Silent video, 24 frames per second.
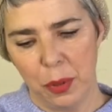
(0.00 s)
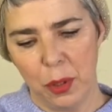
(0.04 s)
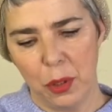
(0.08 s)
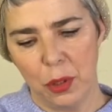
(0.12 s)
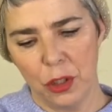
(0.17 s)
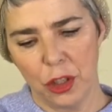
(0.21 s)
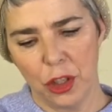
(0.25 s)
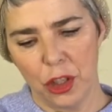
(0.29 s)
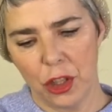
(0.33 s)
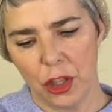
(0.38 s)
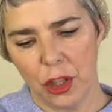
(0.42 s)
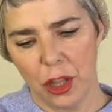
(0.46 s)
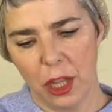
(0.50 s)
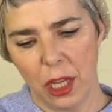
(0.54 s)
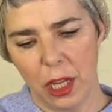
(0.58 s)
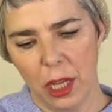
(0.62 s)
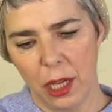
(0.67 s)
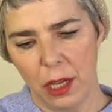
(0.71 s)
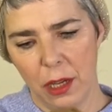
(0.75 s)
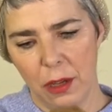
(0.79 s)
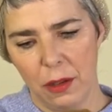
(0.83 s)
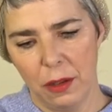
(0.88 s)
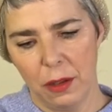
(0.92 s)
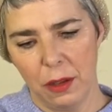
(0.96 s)
Push
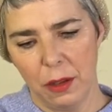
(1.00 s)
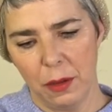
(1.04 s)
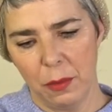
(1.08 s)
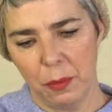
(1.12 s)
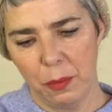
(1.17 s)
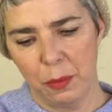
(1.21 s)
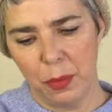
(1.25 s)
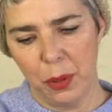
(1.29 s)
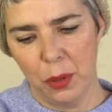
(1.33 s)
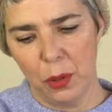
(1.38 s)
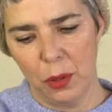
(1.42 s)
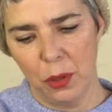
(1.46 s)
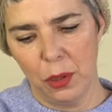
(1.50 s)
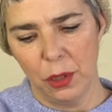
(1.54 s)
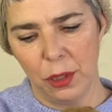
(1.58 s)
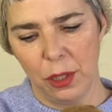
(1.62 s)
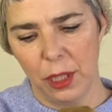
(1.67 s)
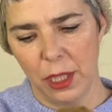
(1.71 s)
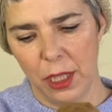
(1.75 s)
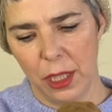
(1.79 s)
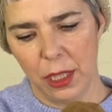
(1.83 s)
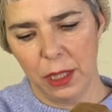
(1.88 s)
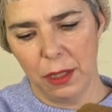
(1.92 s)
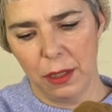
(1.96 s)
there, pull
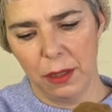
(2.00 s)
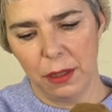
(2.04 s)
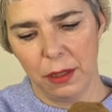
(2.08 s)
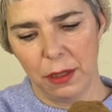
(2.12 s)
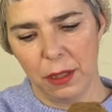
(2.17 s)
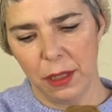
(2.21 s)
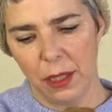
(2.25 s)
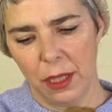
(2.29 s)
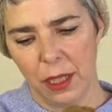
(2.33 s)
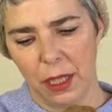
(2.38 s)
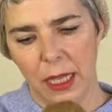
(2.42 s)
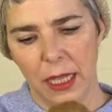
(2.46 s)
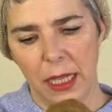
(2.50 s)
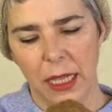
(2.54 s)
there,